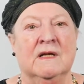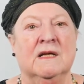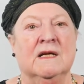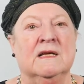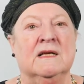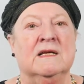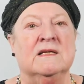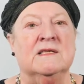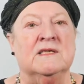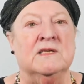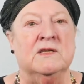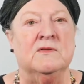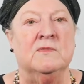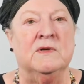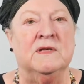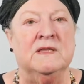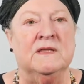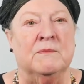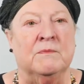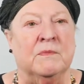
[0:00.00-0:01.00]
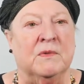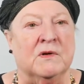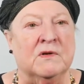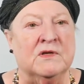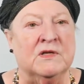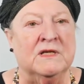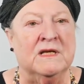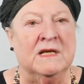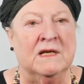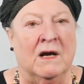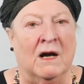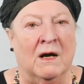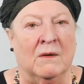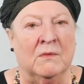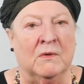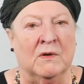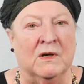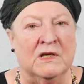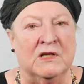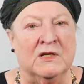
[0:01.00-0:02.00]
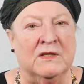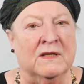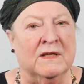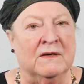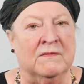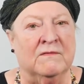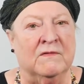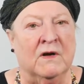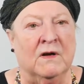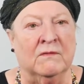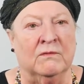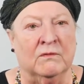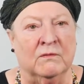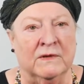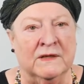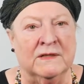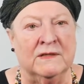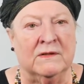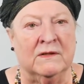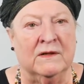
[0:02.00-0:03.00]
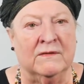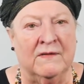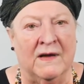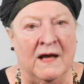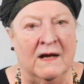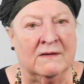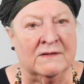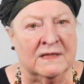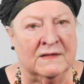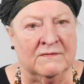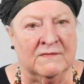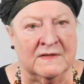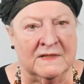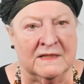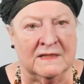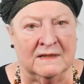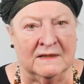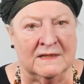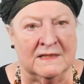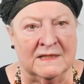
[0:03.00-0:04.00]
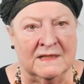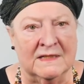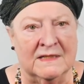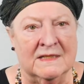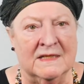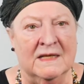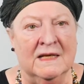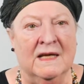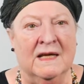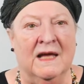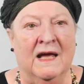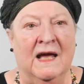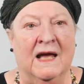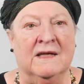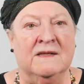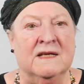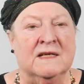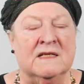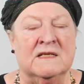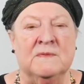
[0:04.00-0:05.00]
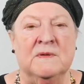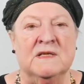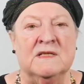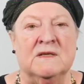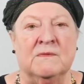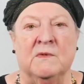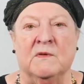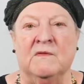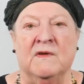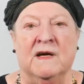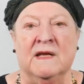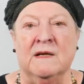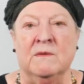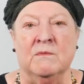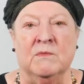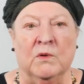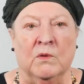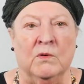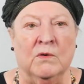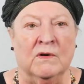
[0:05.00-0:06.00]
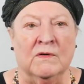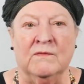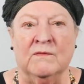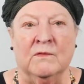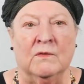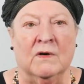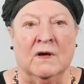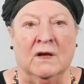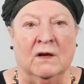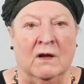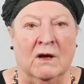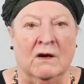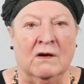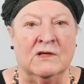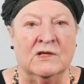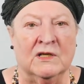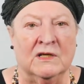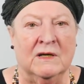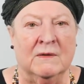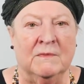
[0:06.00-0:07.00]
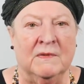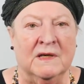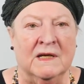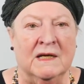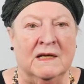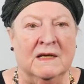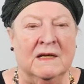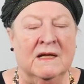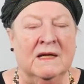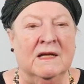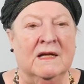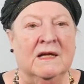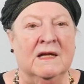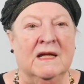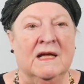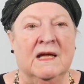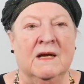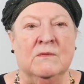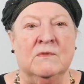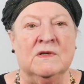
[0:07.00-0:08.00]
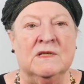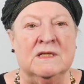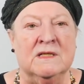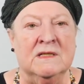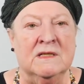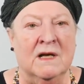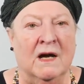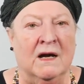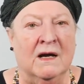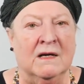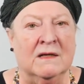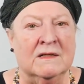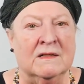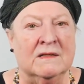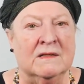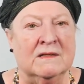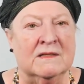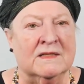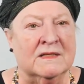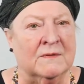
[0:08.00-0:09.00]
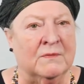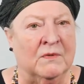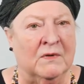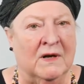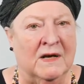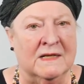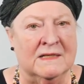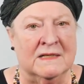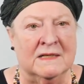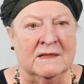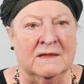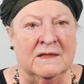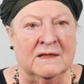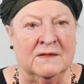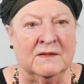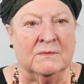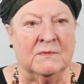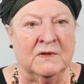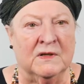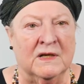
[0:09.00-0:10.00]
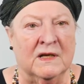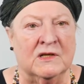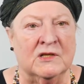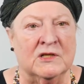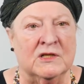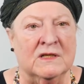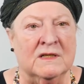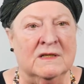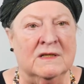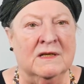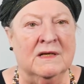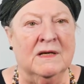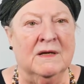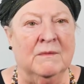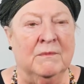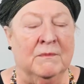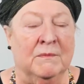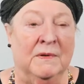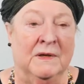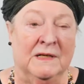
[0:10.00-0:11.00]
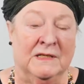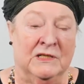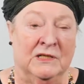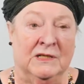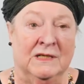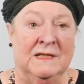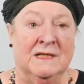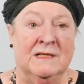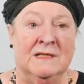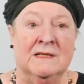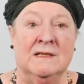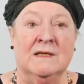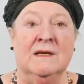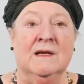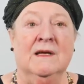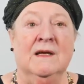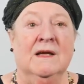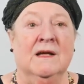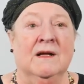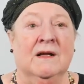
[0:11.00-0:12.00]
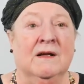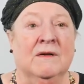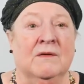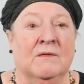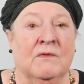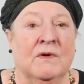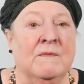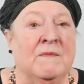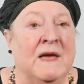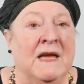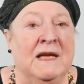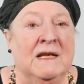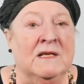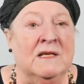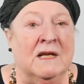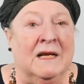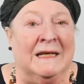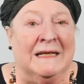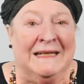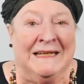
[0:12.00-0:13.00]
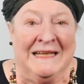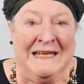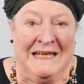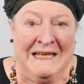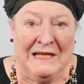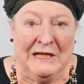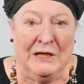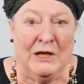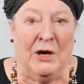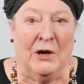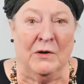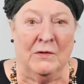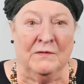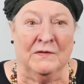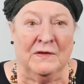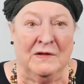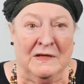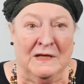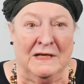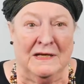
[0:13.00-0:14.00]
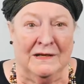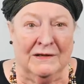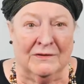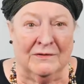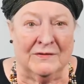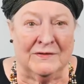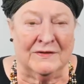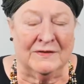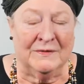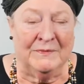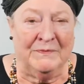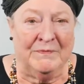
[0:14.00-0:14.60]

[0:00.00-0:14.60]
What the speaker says: Considering the burgeoning operation that involved rental of housing facilities and the expense of providing board for a large company, it was not surprising that the production budget remained lean over the years.